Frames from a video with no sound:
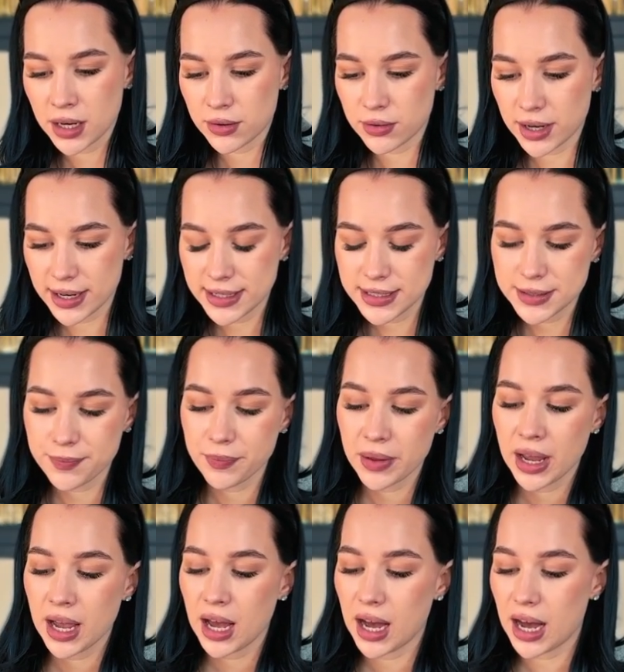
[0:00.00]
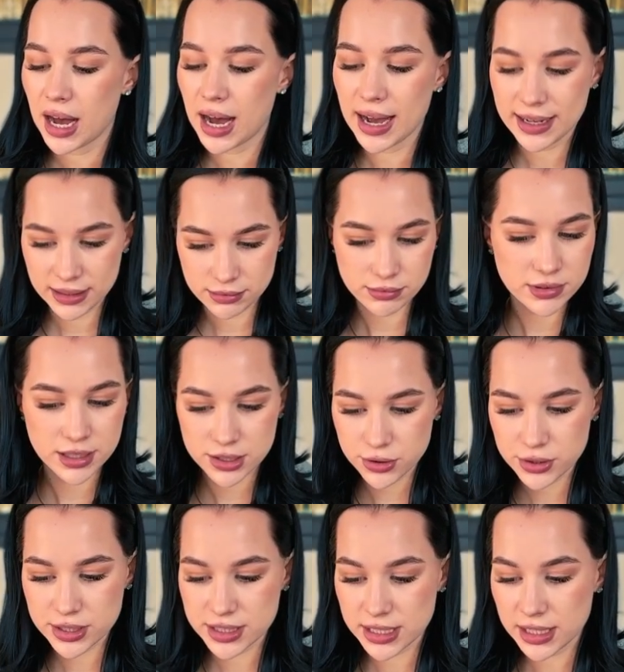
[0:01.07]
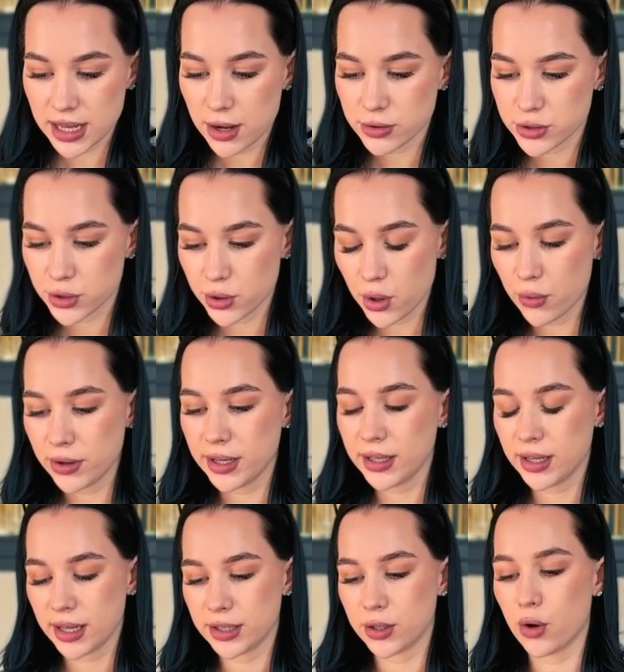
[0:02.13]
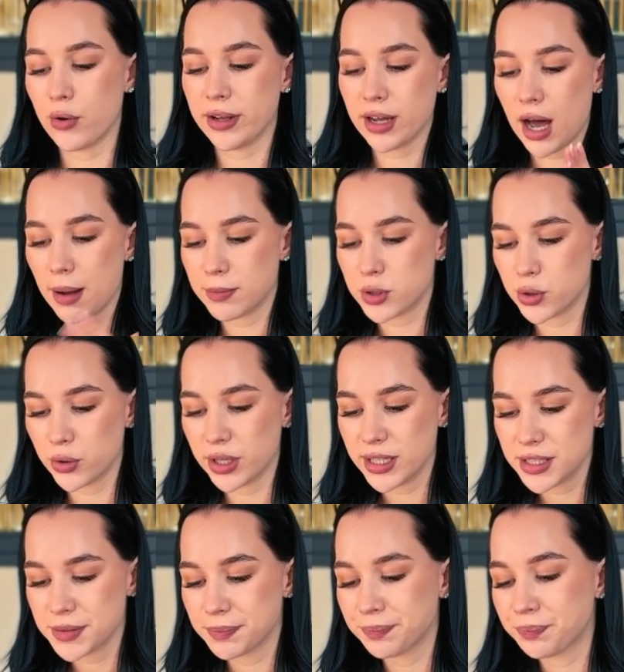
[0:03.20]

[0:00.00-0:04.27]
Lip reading: right? And you can see now it's growing and going up to it.